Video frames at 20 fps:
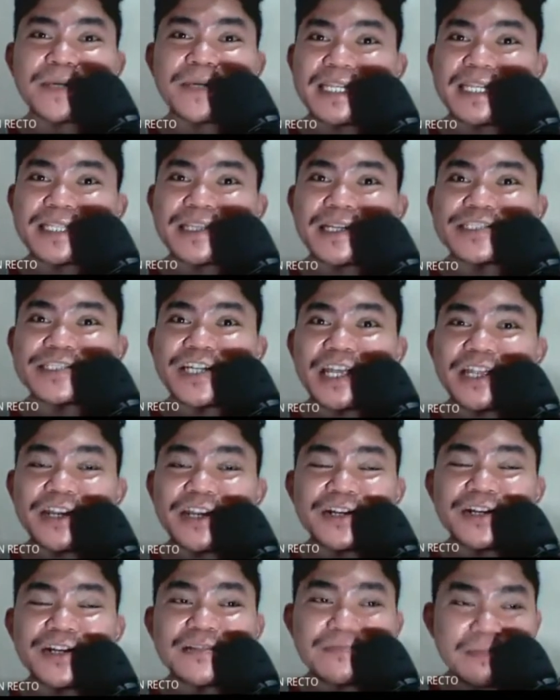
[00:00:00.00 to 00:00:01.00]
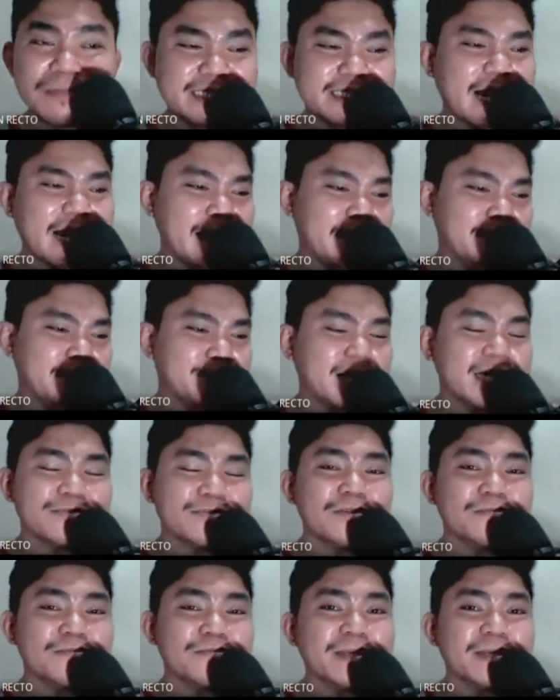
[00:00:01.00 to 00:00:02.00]
the general me time. This
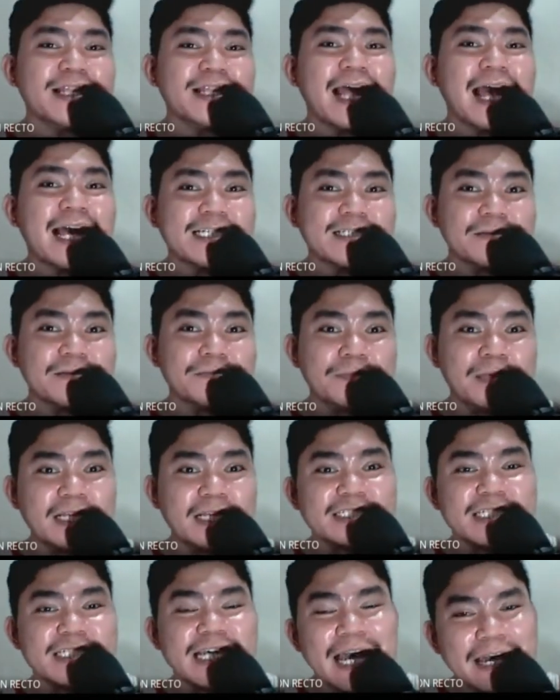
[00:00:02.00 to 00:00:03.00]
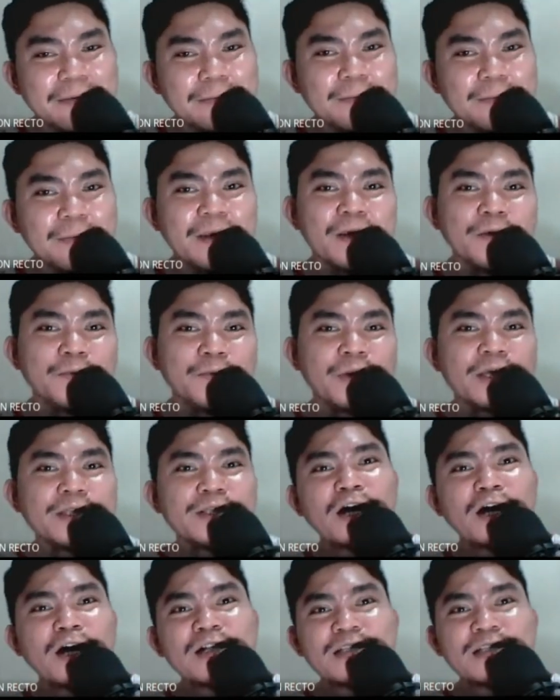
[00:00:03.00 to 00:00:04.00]
will be the last me time. With
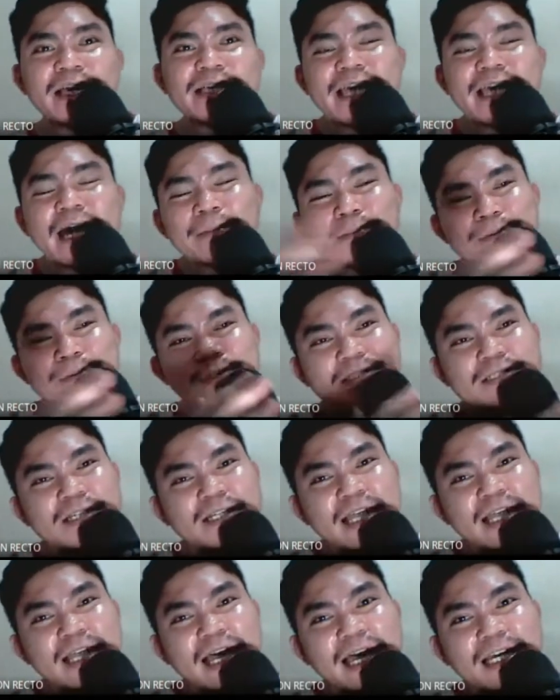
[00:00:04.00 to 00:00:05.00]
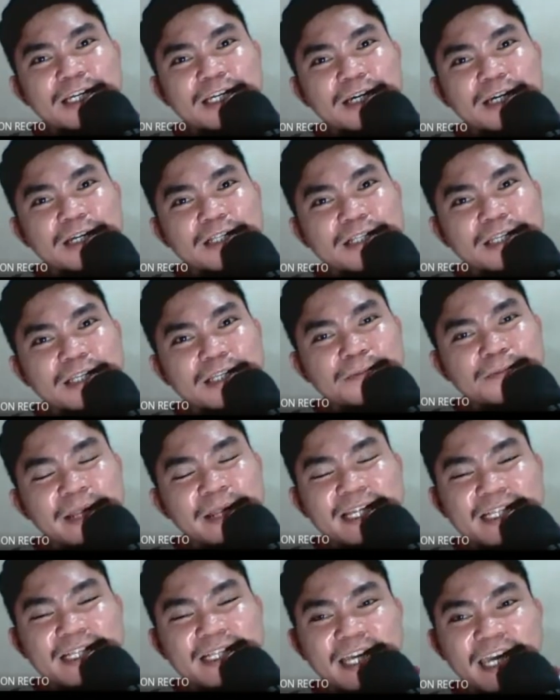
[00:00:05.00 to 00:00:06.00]
all the examples that I
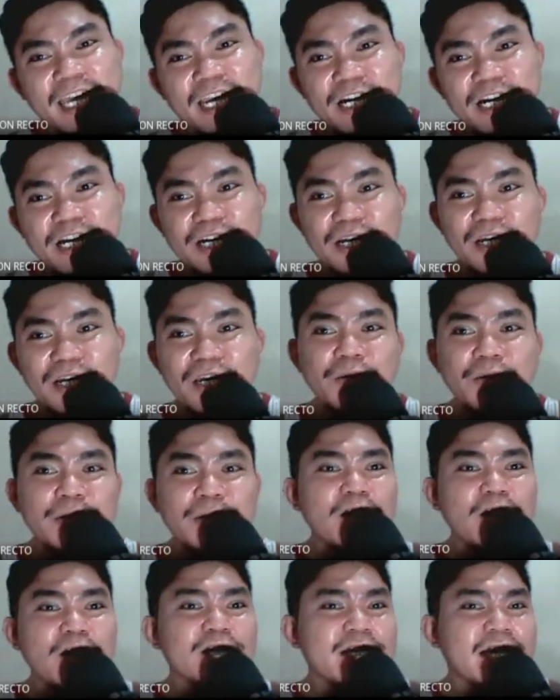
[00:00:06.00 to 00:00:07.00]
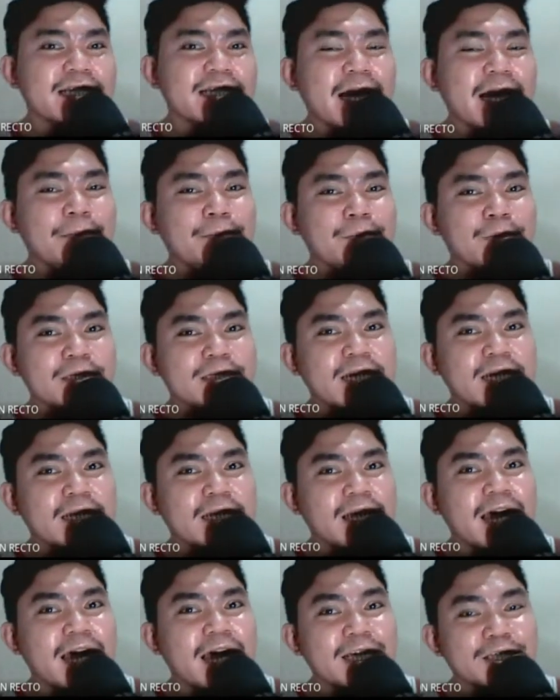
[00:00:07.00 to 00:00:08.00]
displayed here, with all the examples that
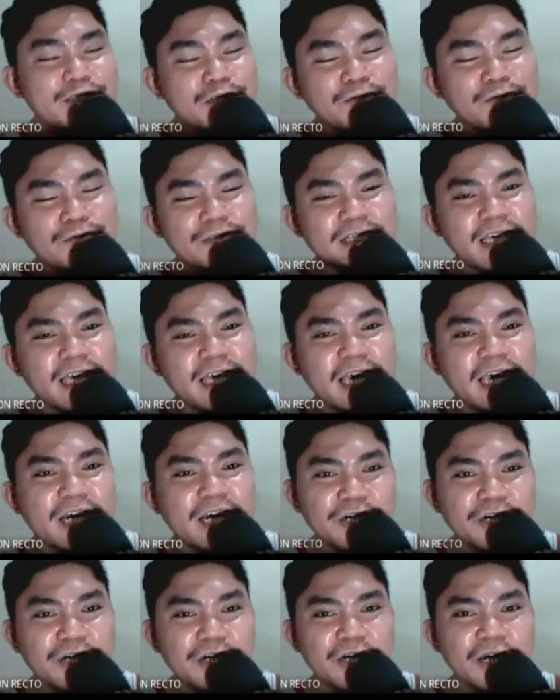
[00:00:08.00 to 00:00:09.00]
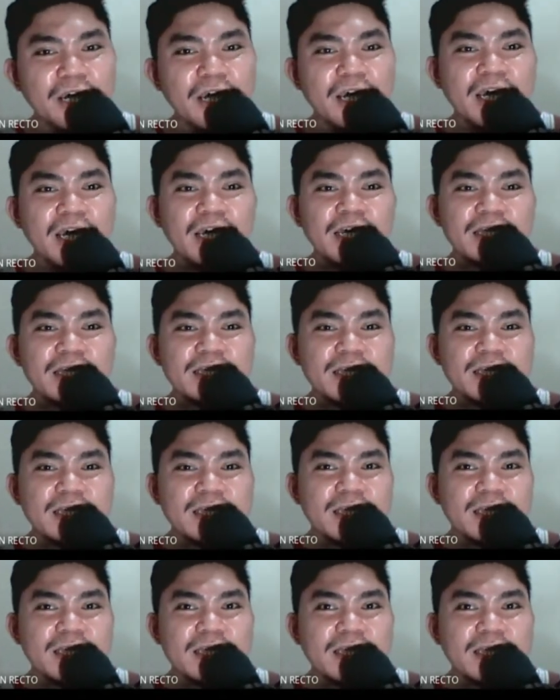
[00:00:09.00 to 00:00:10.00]
I showed here,
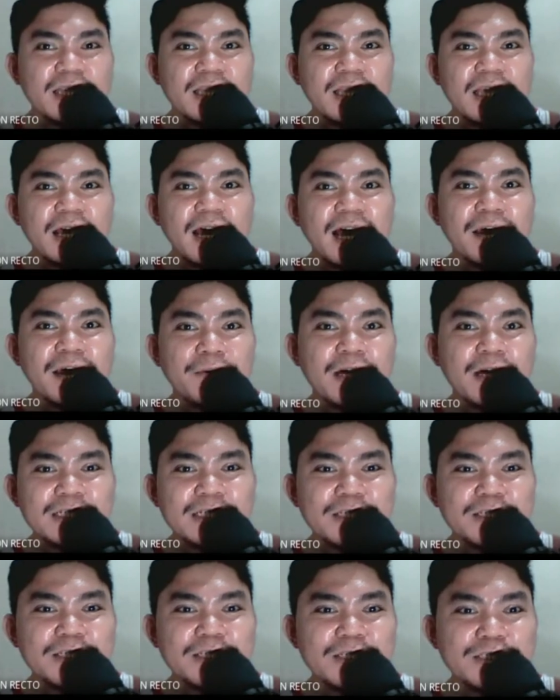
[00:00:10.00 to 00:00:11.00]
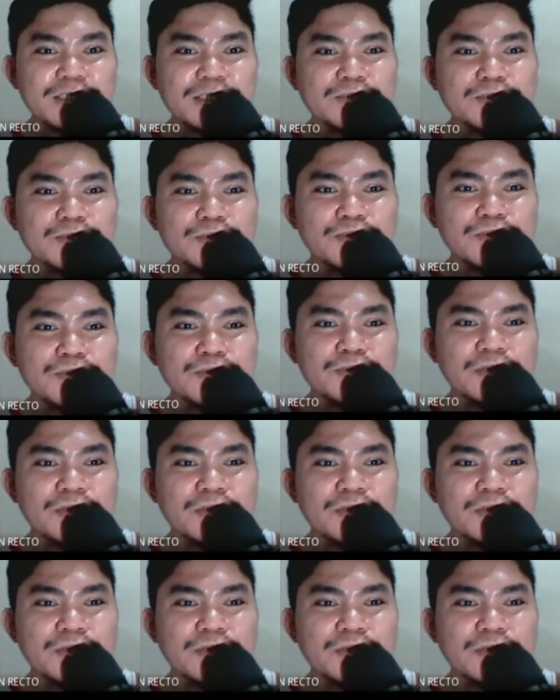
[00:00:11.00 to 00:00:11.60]
I want you to